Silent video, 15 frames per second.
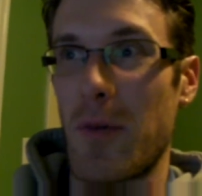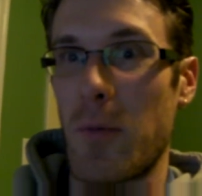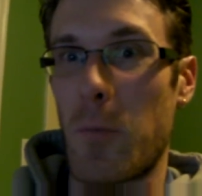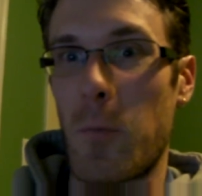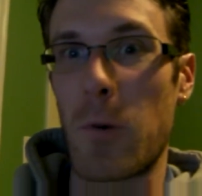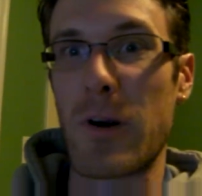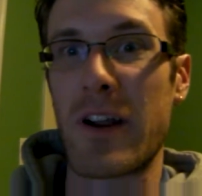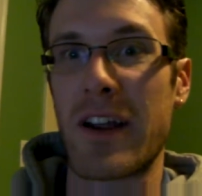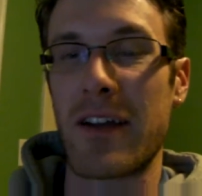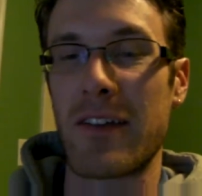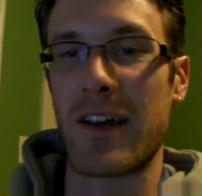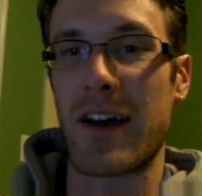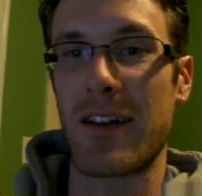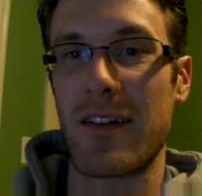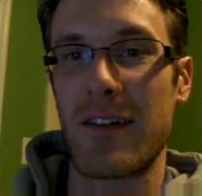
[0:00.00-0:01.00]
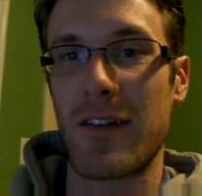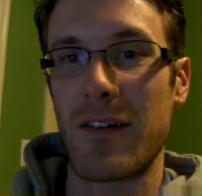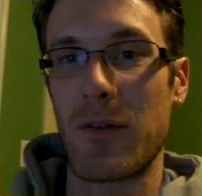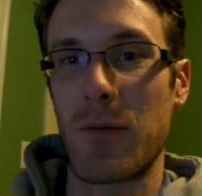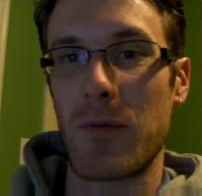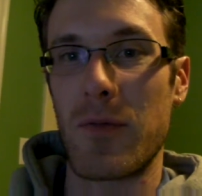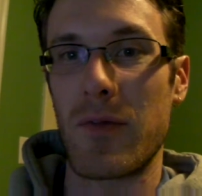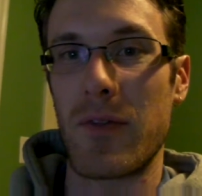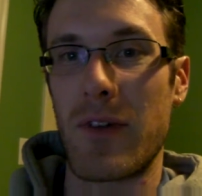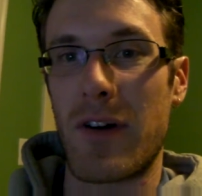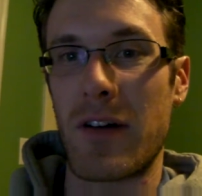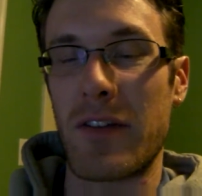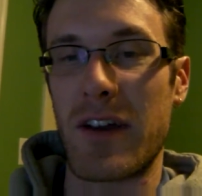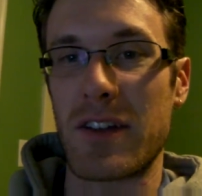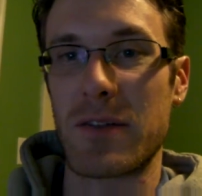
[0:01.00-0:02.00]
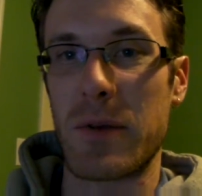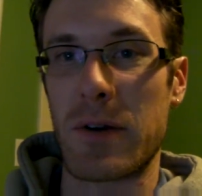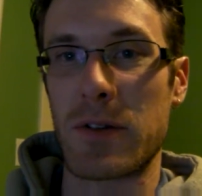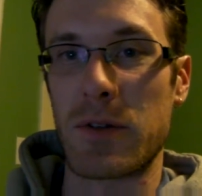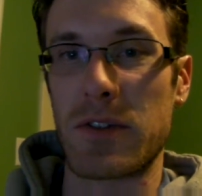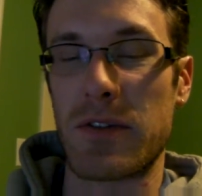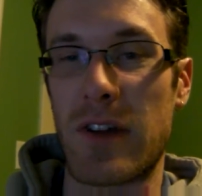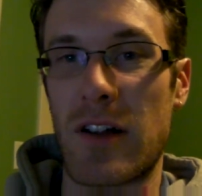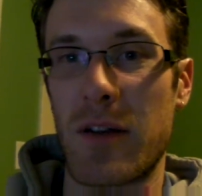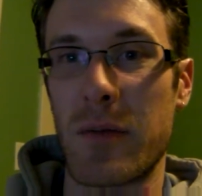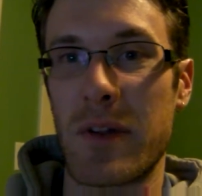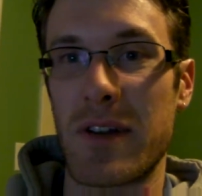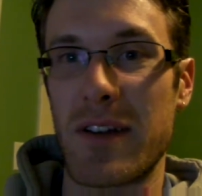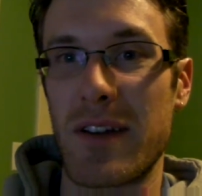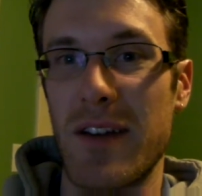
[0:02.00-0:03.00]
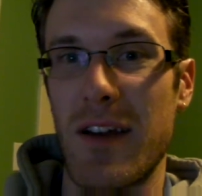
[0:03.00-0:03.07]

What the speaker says: working on that spiritual development